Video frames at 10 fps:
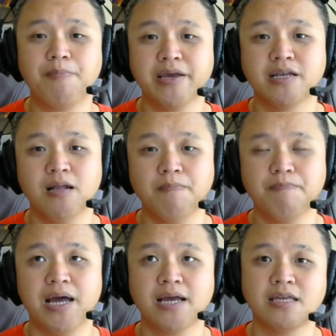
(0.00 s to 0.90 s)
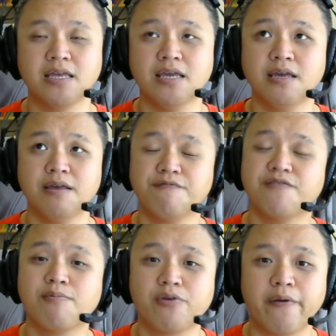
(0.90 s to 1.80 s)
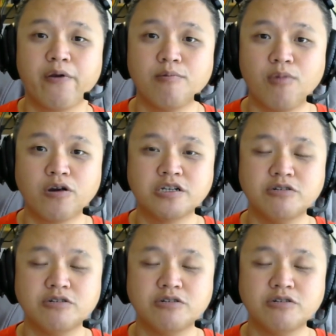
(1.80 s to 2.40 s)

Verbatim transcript: picked it up back in February or March,